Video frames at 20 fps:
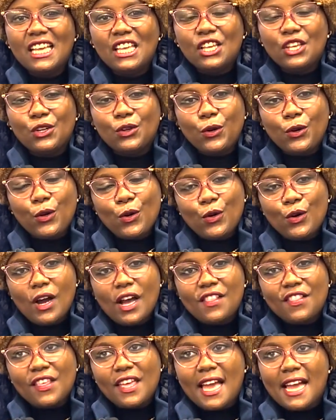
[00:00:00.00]

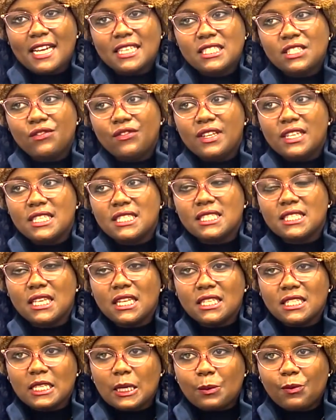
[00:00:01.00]
they actively
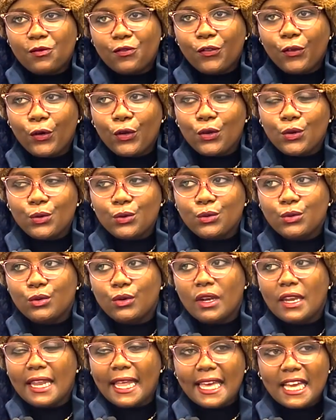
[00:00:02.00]
set up for you
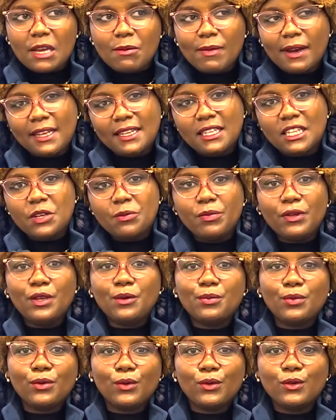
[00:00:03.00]
like-minded
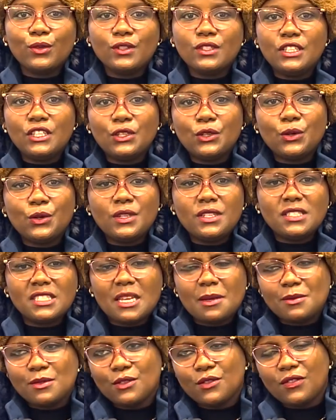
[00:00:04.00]
people, in
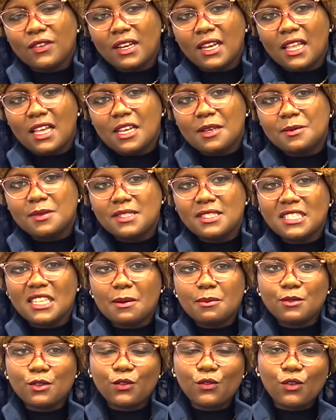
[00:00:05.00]
terms of clubs, in
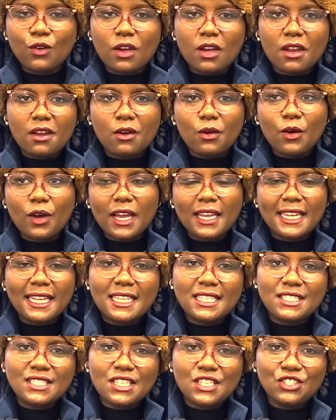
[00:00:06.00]
terms of
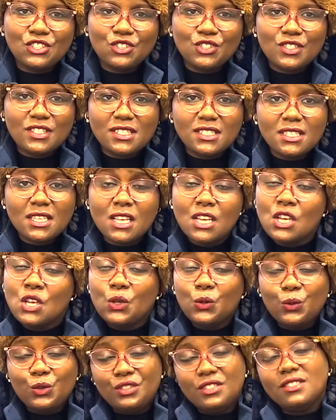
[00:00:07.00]
organizations,
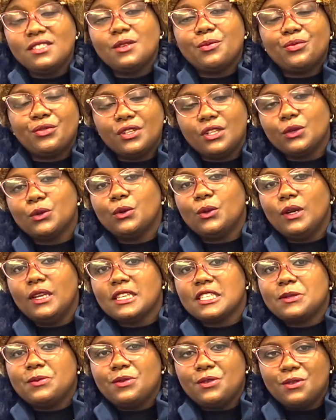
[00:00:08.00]
which is a pretty cool
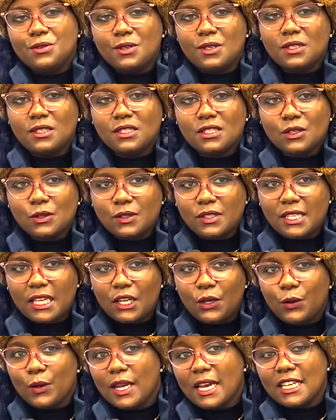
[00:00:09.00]
experience because
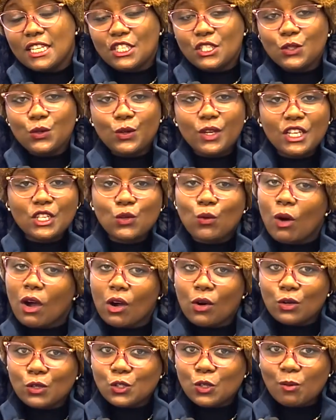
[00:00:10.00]
then you get to
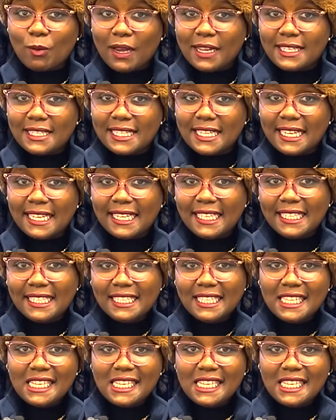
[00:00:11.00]
network automatically